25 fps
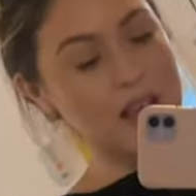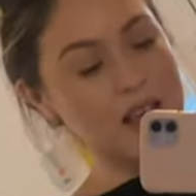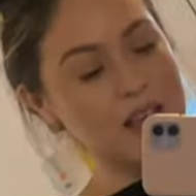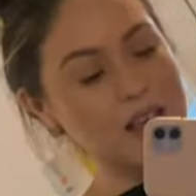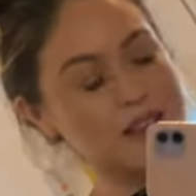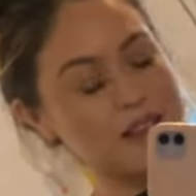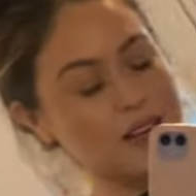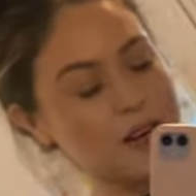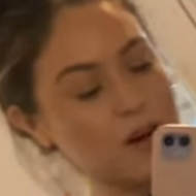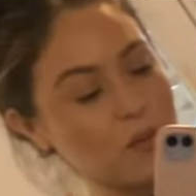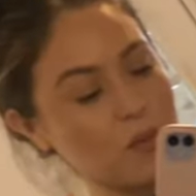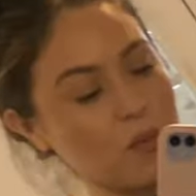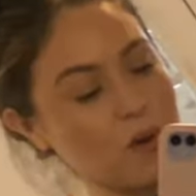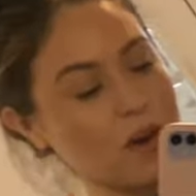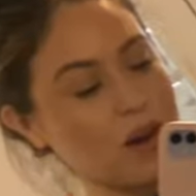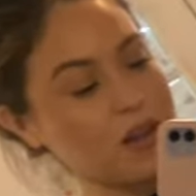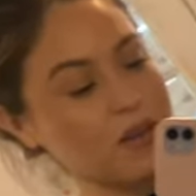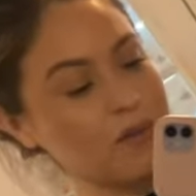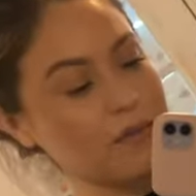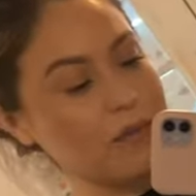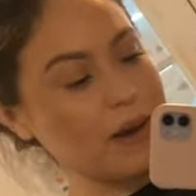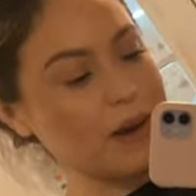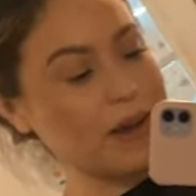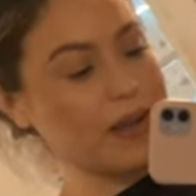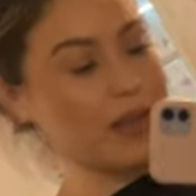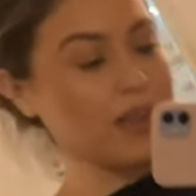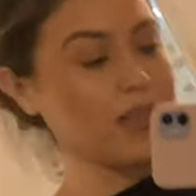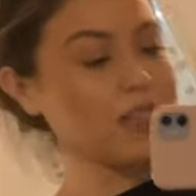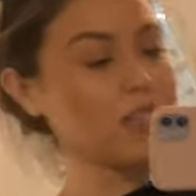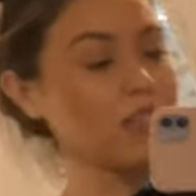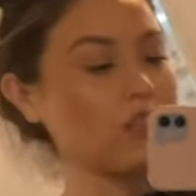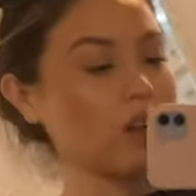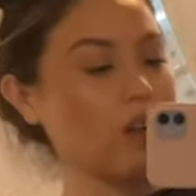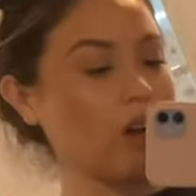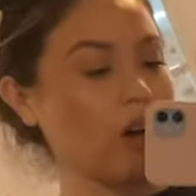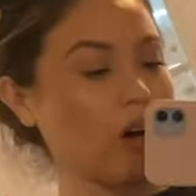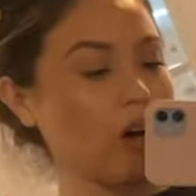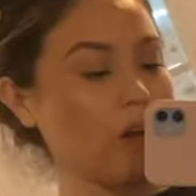Then I'm wearing my
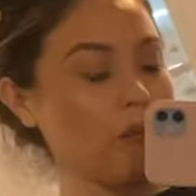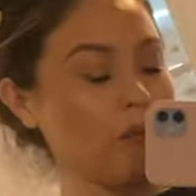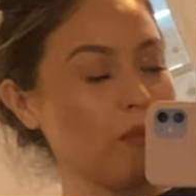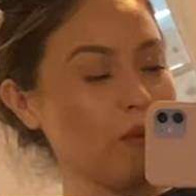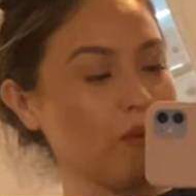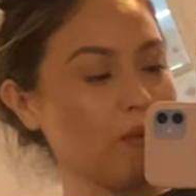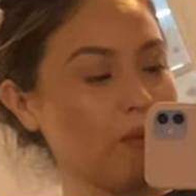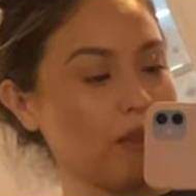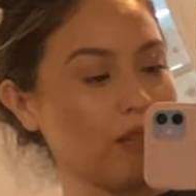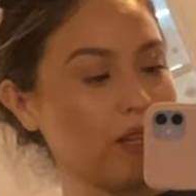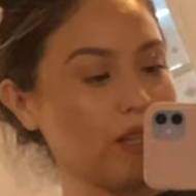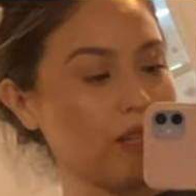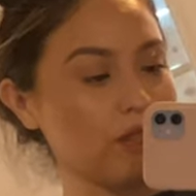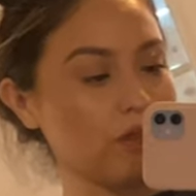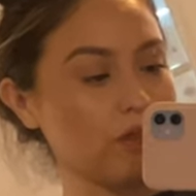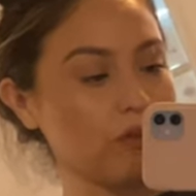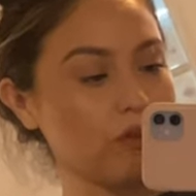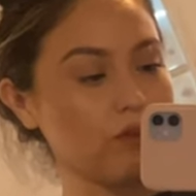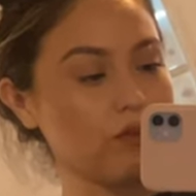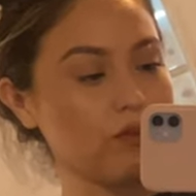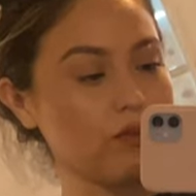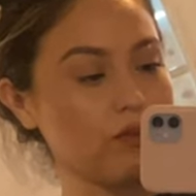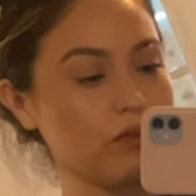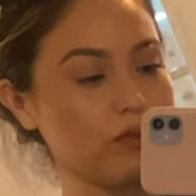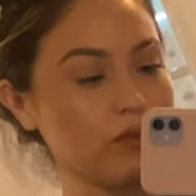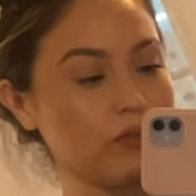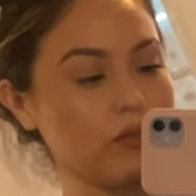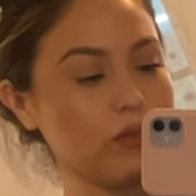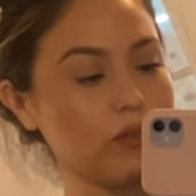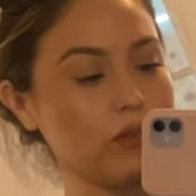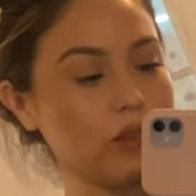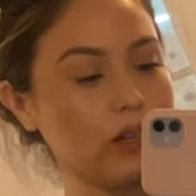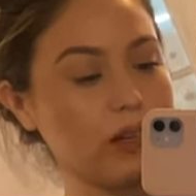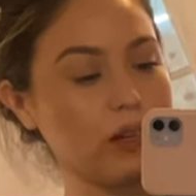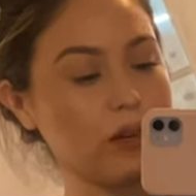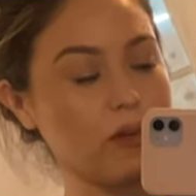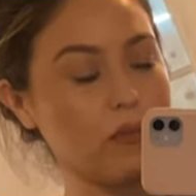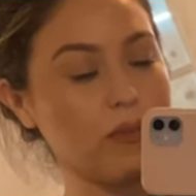top, the one I told you
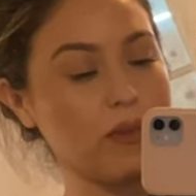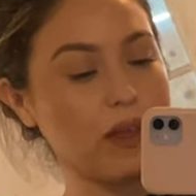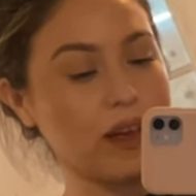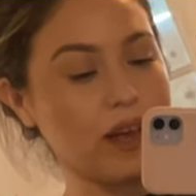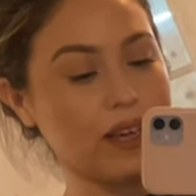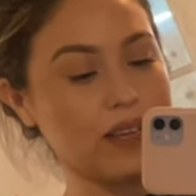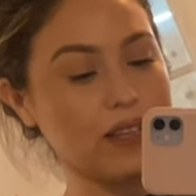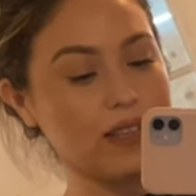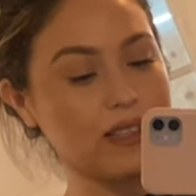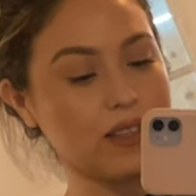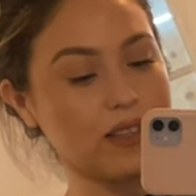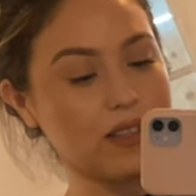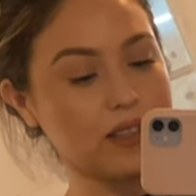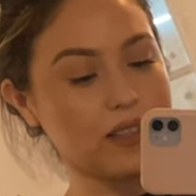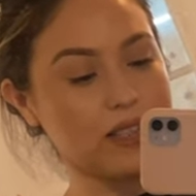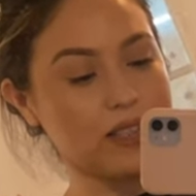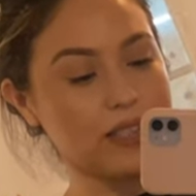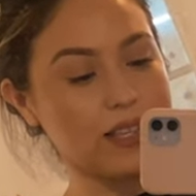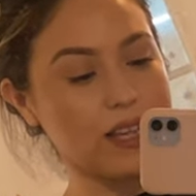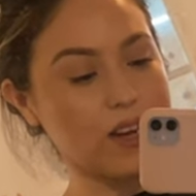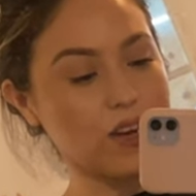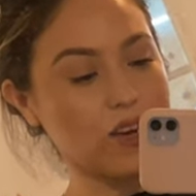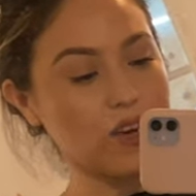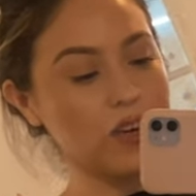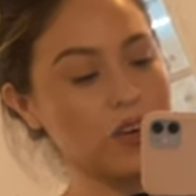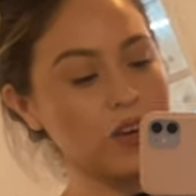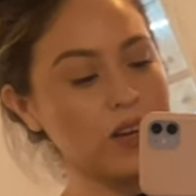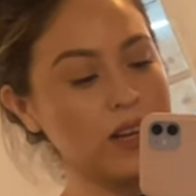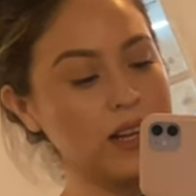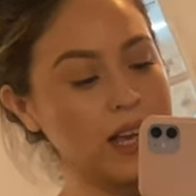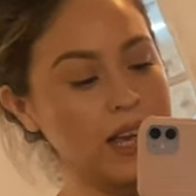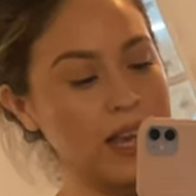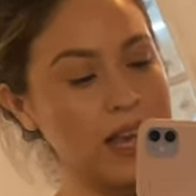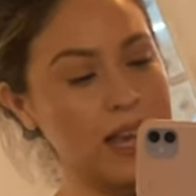that is uncentered.